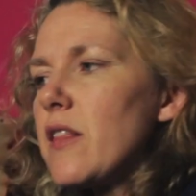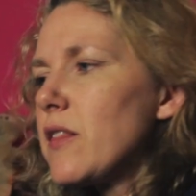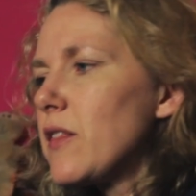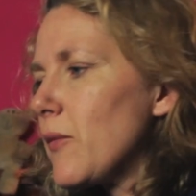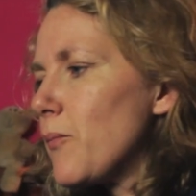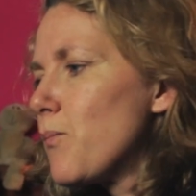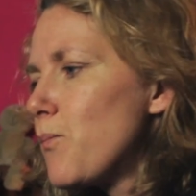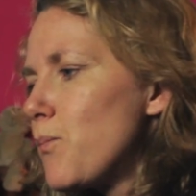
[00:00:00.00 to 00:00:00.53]

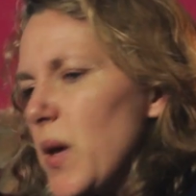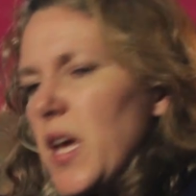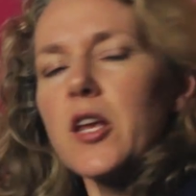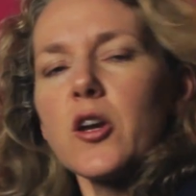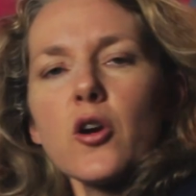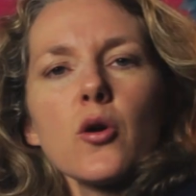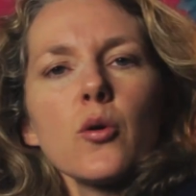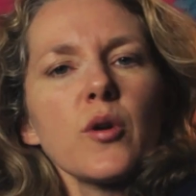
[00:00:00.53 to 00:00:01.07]
the
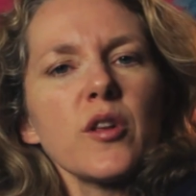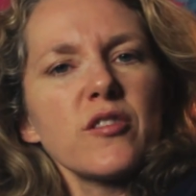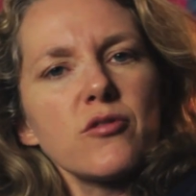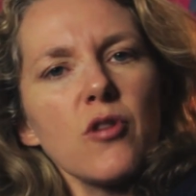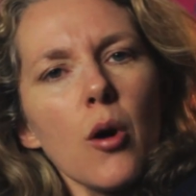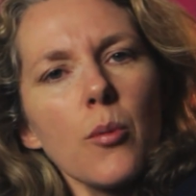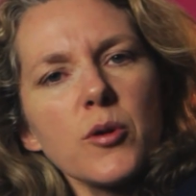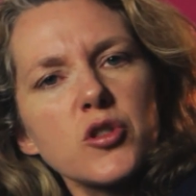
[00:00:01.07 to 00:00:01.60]
beater with
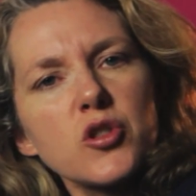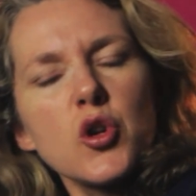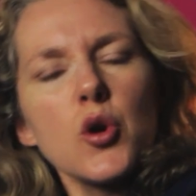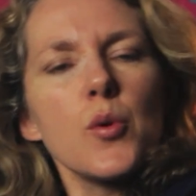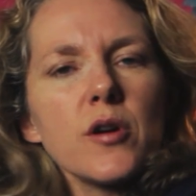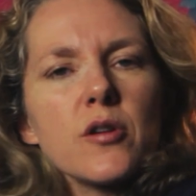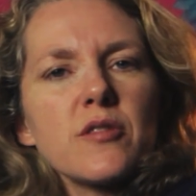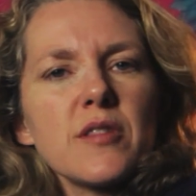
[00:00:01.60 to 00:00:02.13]
almost
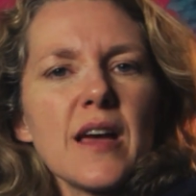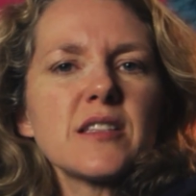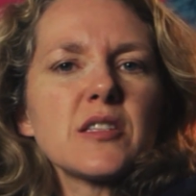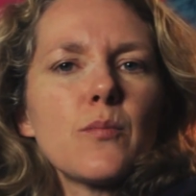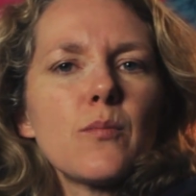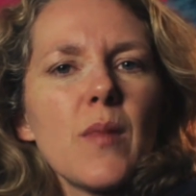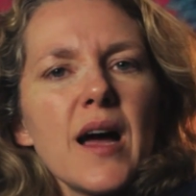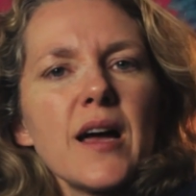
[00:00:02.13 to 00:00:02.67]

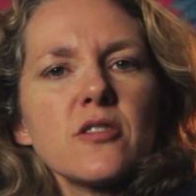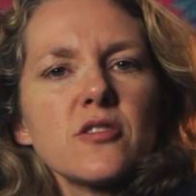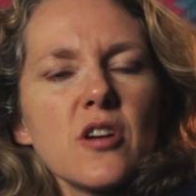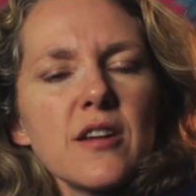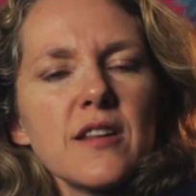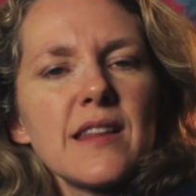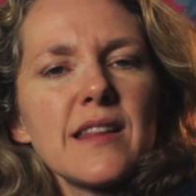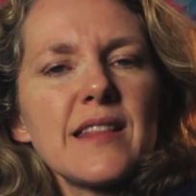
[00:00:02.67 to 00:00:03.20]
200,000 miles
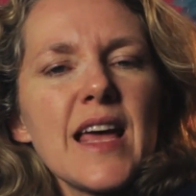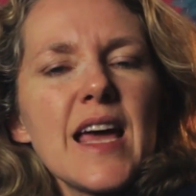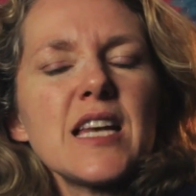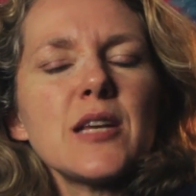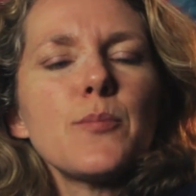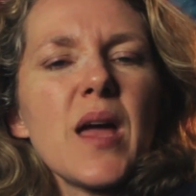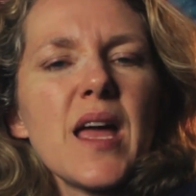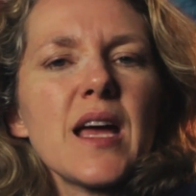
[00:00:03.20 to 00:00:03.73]
on it that they had
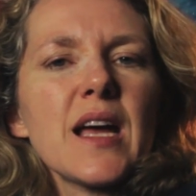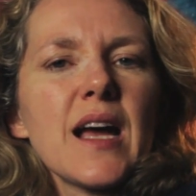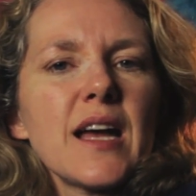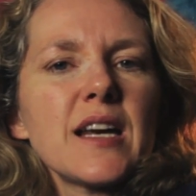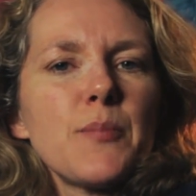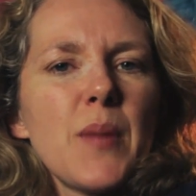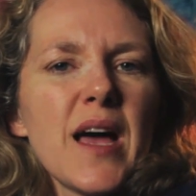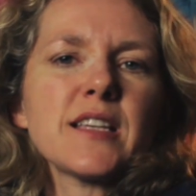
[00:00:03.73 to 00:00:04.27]
to pay a
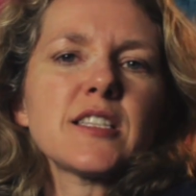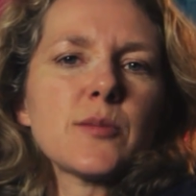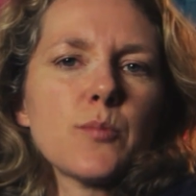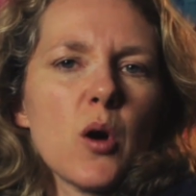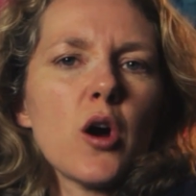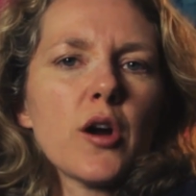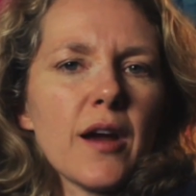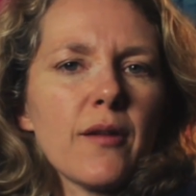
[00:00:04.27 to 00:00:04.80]
guy to pass
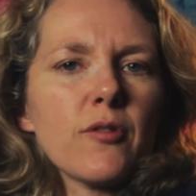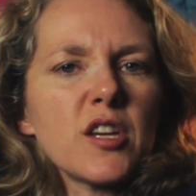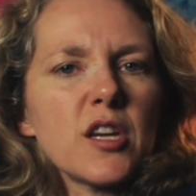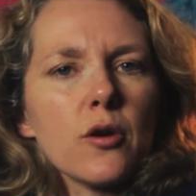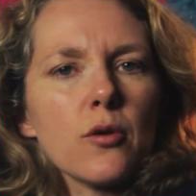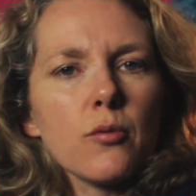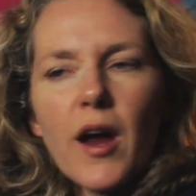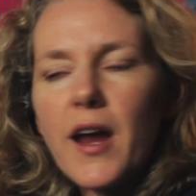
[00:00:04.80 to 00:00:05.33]
smog every
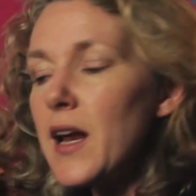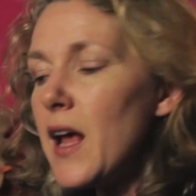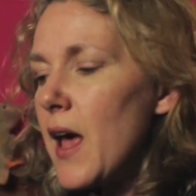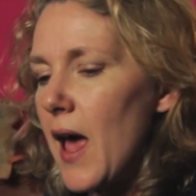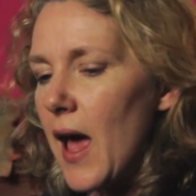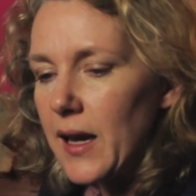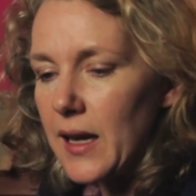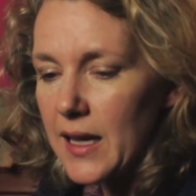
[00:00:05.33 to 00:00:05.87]
year, right?
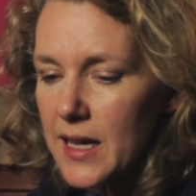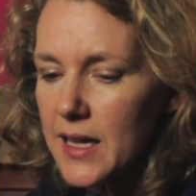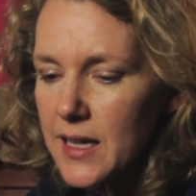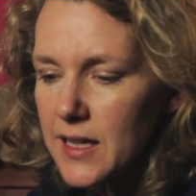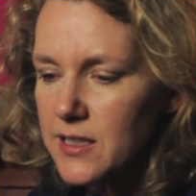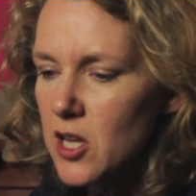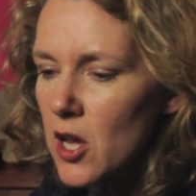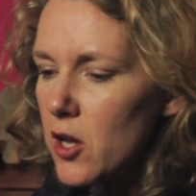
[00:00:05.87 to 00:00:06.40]
And
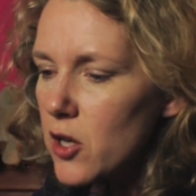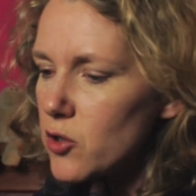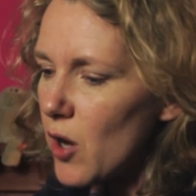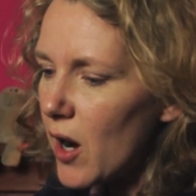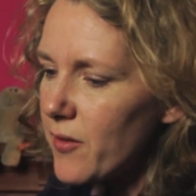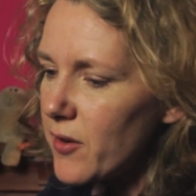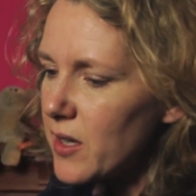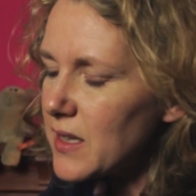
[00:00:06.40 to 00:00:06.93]
he's
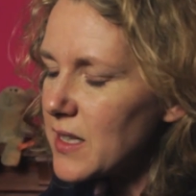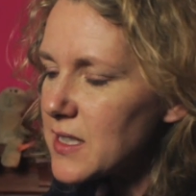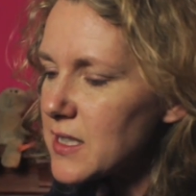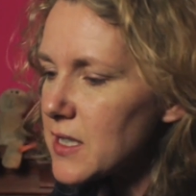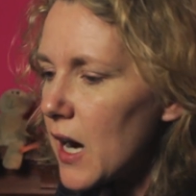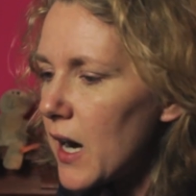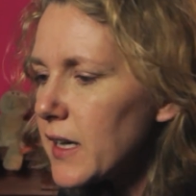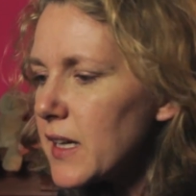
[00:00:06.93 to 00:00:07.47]
driving this
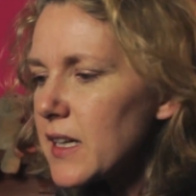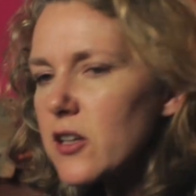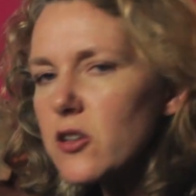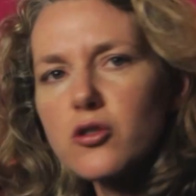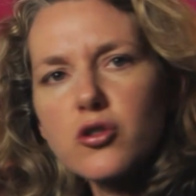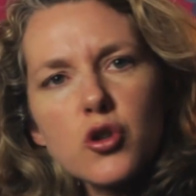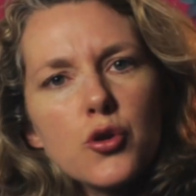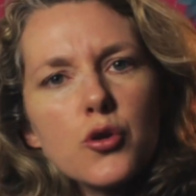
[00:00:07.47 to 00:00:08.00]
tiny
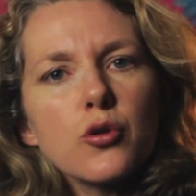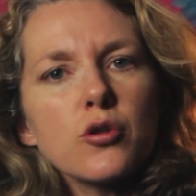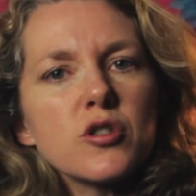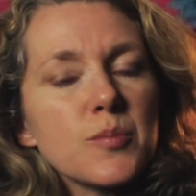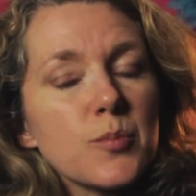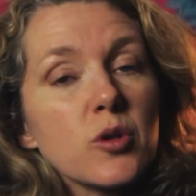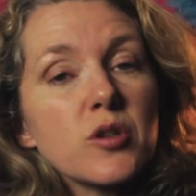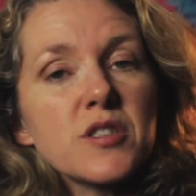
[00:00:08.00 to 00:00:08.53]
little two-door
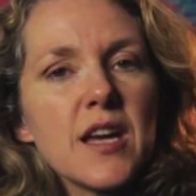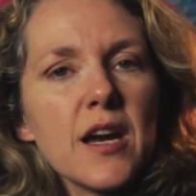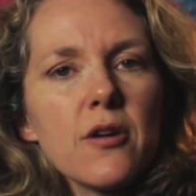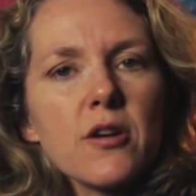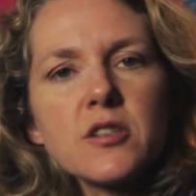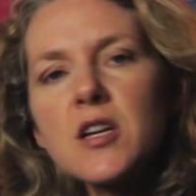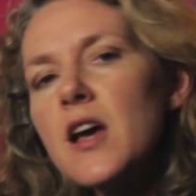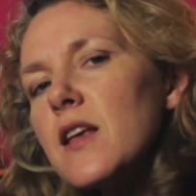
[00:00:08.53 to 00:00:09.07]
sports
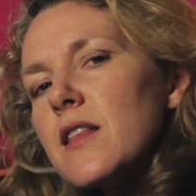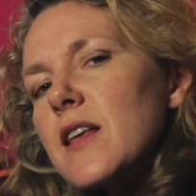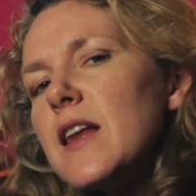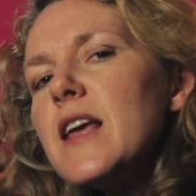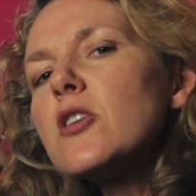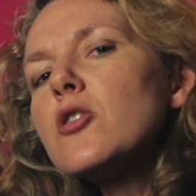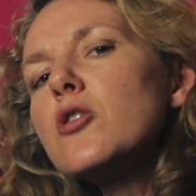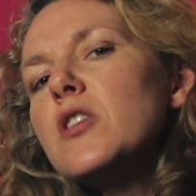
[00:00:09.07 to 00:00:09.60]
carriage that
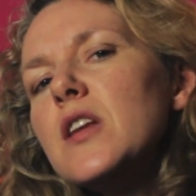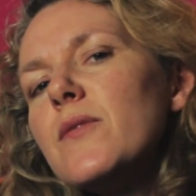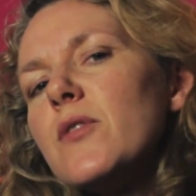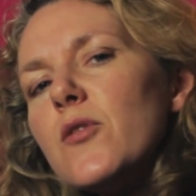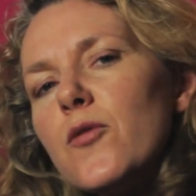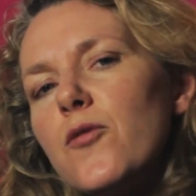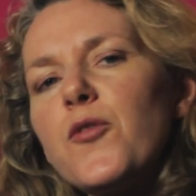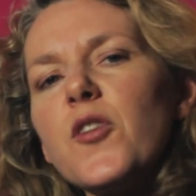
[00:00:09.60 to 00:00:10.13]
he couldn't
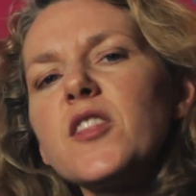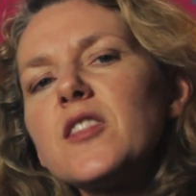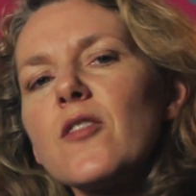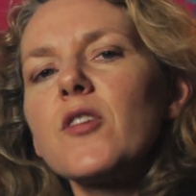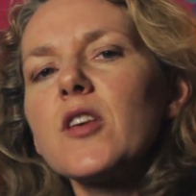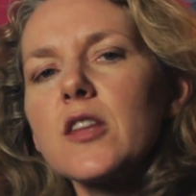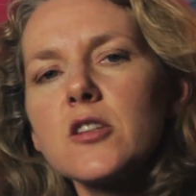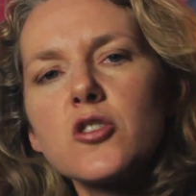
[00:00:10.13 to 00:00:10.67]
even fit the
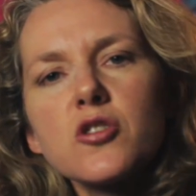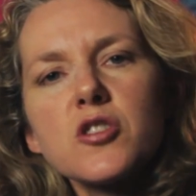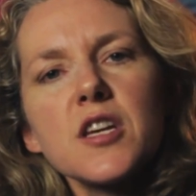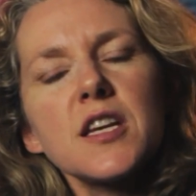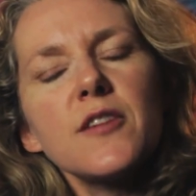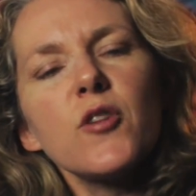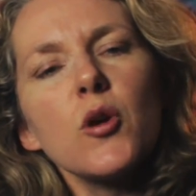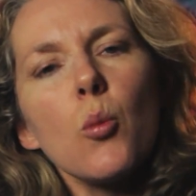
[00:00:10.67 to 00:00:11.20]
villagers
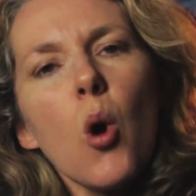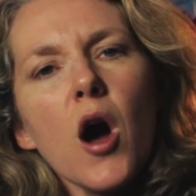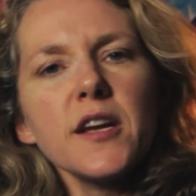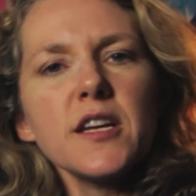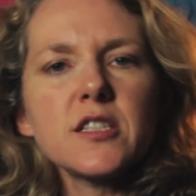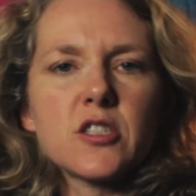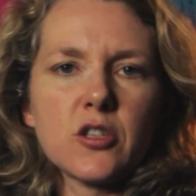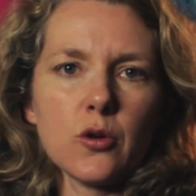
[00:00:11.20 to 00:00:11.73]
in if he
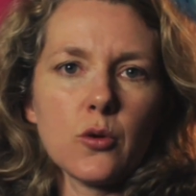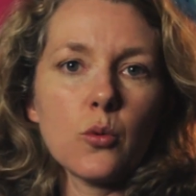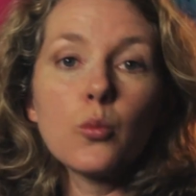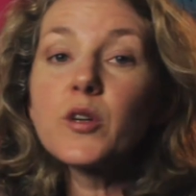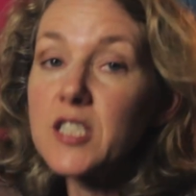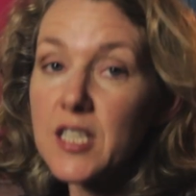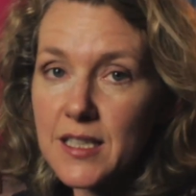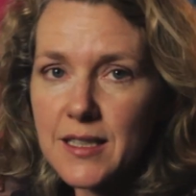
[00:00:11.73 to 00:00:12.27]
wanted to,
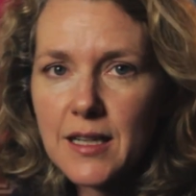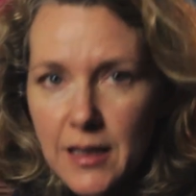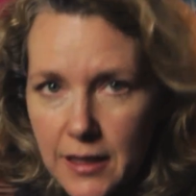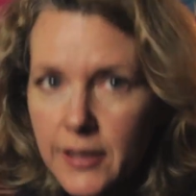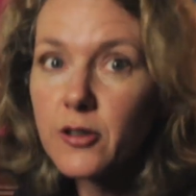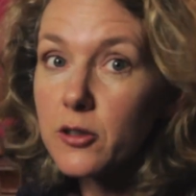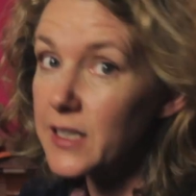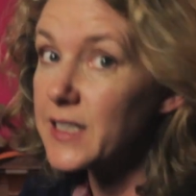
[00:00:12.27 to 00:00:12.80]
which he
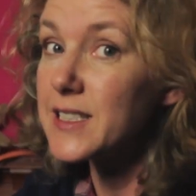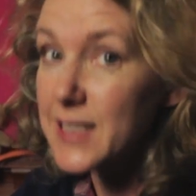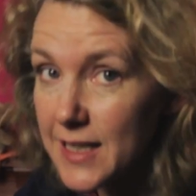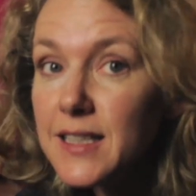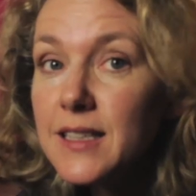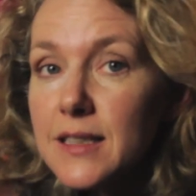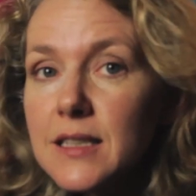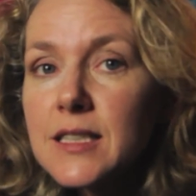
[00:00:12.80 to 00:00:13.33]
clearly
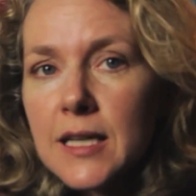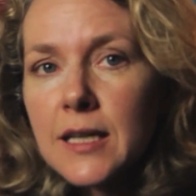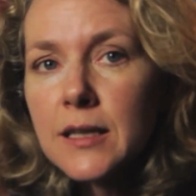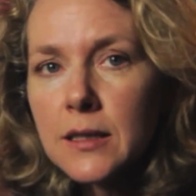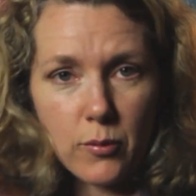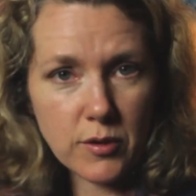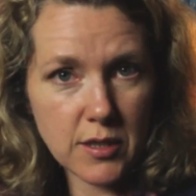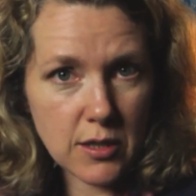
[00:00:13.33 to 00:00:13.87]
didn't.
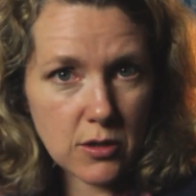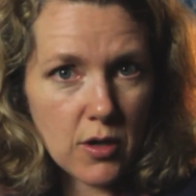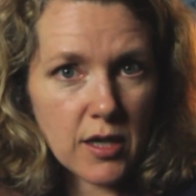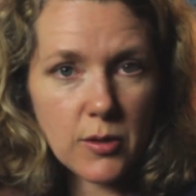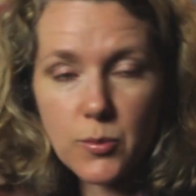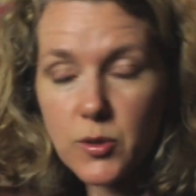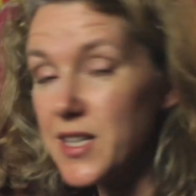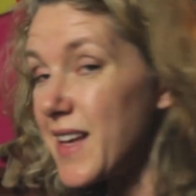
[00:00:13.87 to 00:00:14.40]
Was he
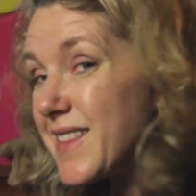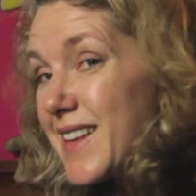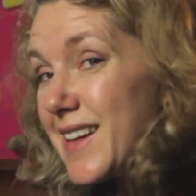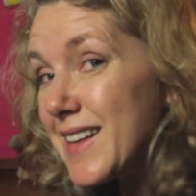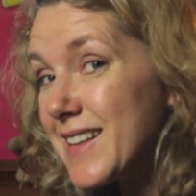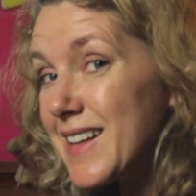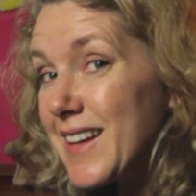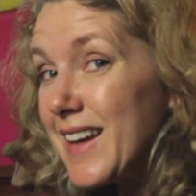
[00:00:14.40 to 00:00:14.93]
trying to pretend that
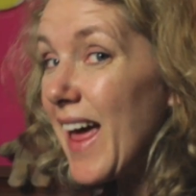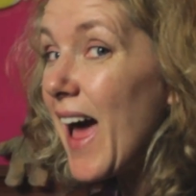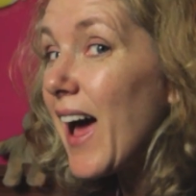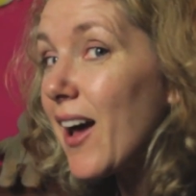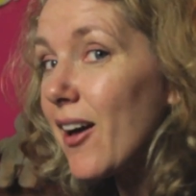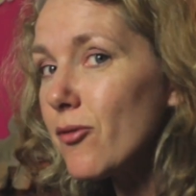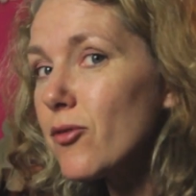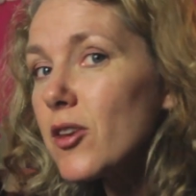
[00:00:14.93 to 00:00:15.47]
he didn't
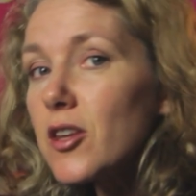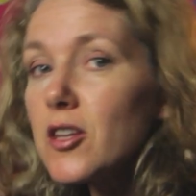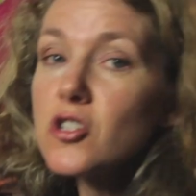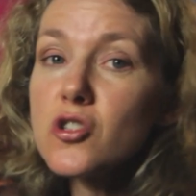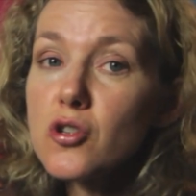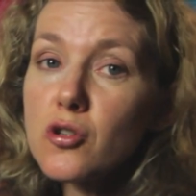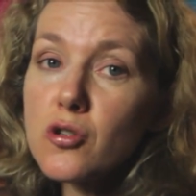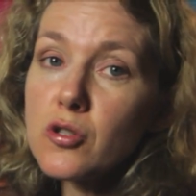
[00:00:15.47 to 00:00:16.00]
have
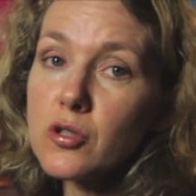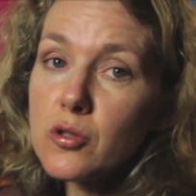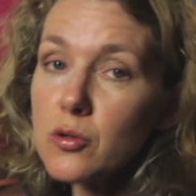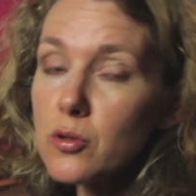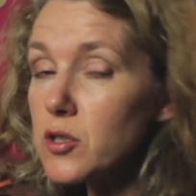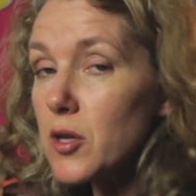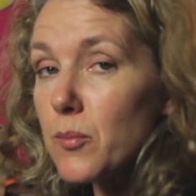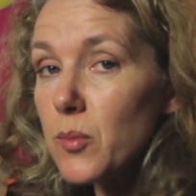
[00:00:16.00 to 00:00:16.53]
villagers
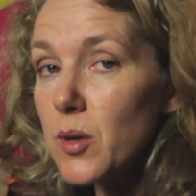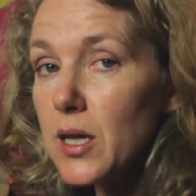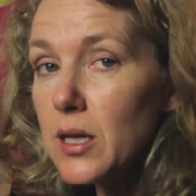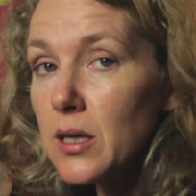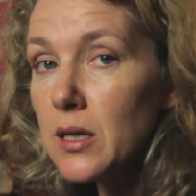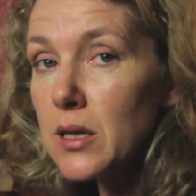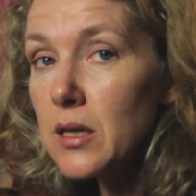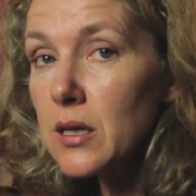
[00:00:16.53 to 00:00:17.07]
or something?